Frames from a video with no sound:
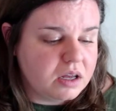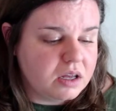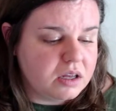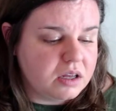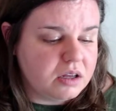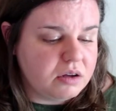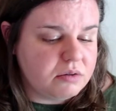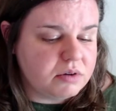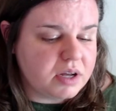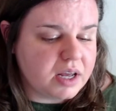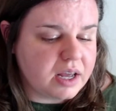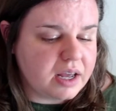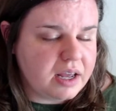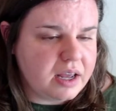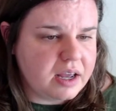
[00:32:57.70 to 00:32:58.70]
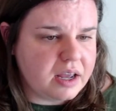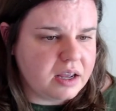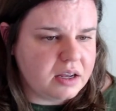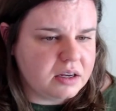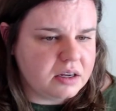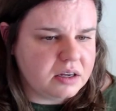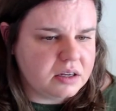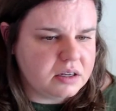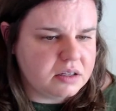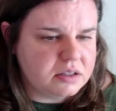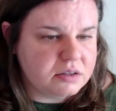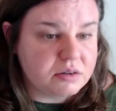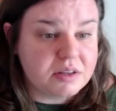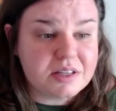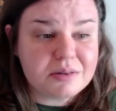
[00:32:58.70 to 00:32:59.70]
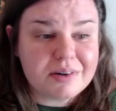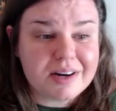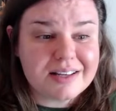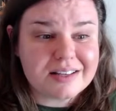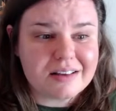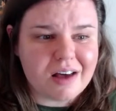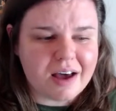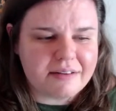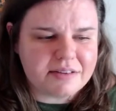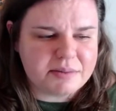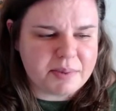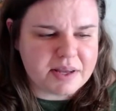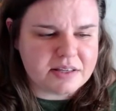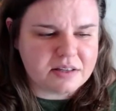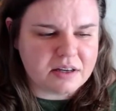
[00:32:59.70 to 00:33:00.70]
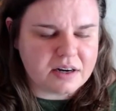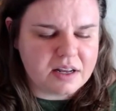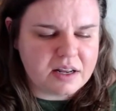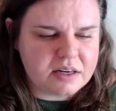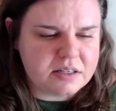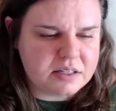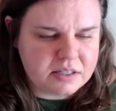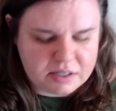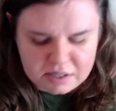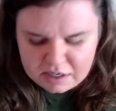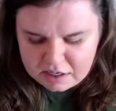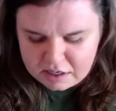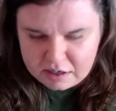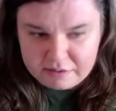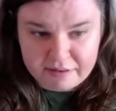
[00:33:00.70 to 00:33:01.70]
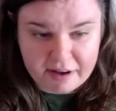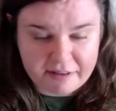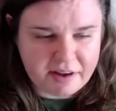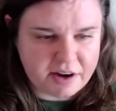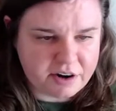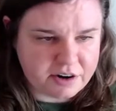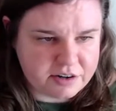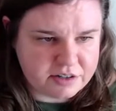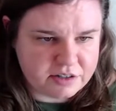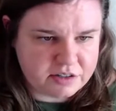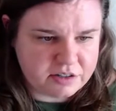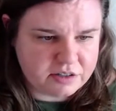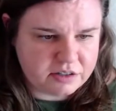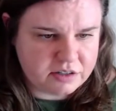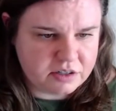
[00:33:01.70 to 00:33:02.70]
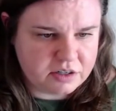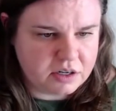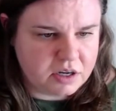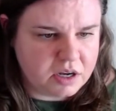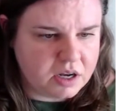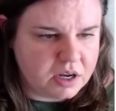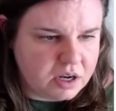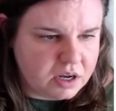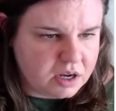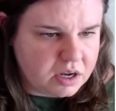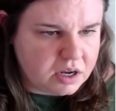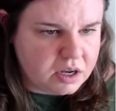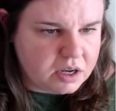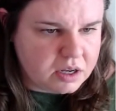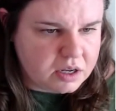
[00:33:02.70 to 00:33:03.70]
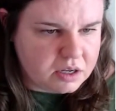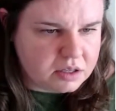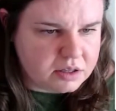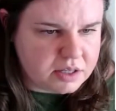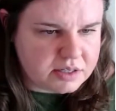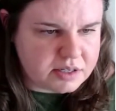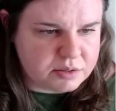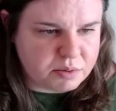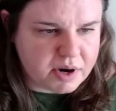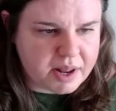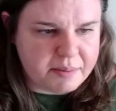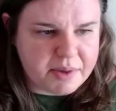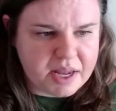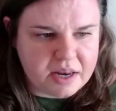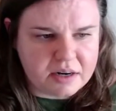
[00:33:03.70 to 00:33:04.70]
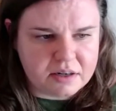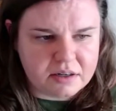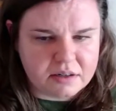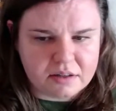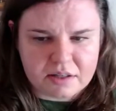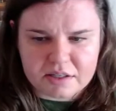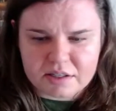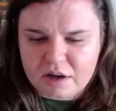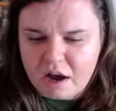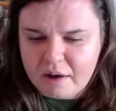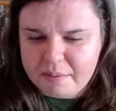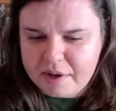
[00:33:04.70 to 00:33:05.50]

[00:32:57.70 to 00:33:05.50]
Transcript: Okay. So this one has a lot of space on it. 5 acres. This is what I mean. This top